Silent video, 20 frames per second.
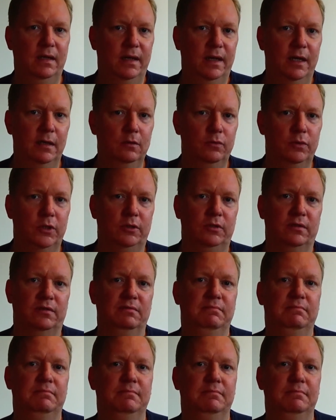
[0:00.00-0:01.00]
Hello world,
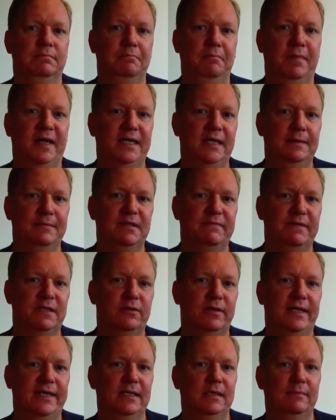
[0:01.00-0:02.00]
my name is
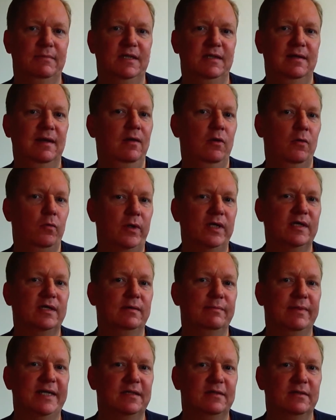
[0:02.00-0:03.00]
Victor Engelmann. Welcome
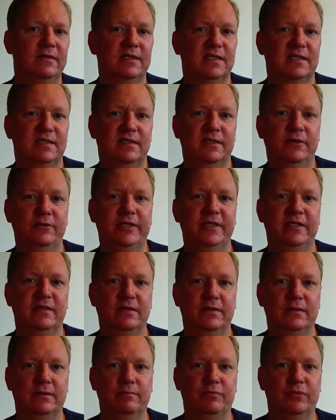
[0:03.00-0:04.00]
back to the series
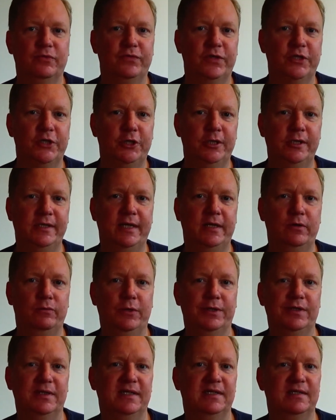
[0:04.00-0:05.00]
on professional
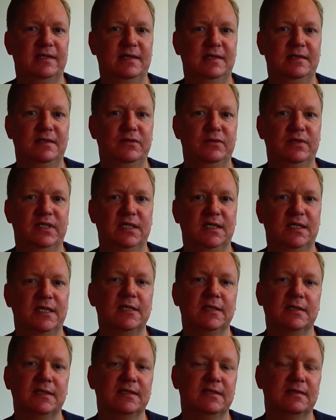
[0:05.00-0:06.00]
network design using
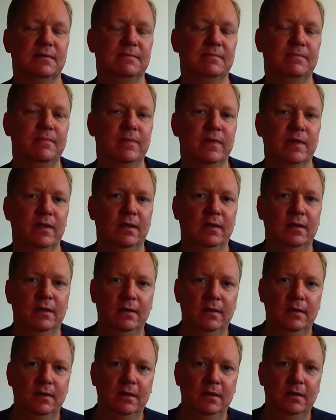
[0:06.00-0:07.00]
Linux.
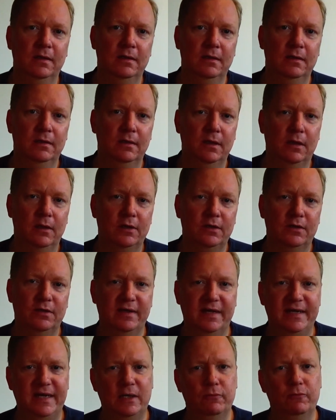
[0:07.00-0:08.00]

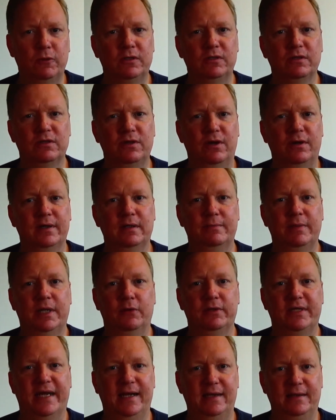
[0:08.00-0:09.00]
Today I want to talk
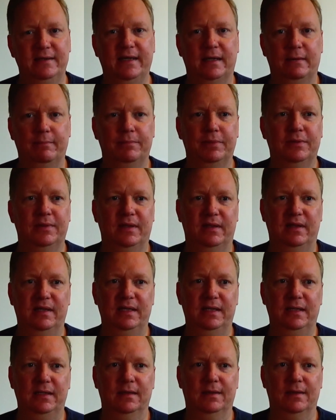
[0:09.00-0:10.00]
about LDAP,
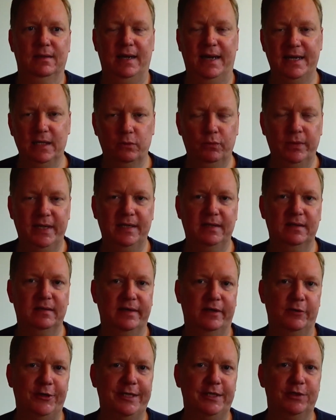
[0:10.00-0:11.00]
the Lightweight
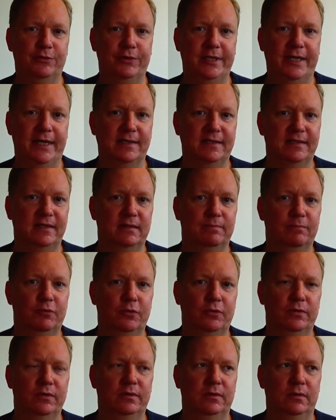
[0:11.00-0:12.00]
Directory Access
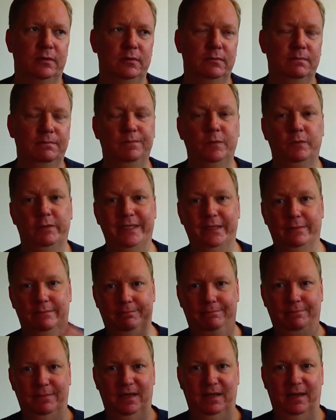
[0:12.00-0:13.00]
Protocol. Well,
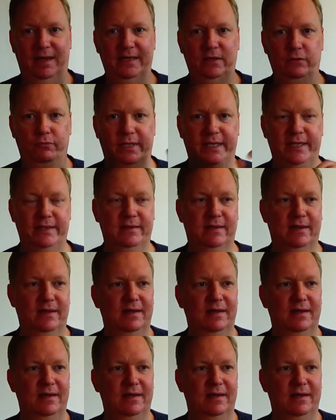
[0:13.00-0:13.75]
lightweight.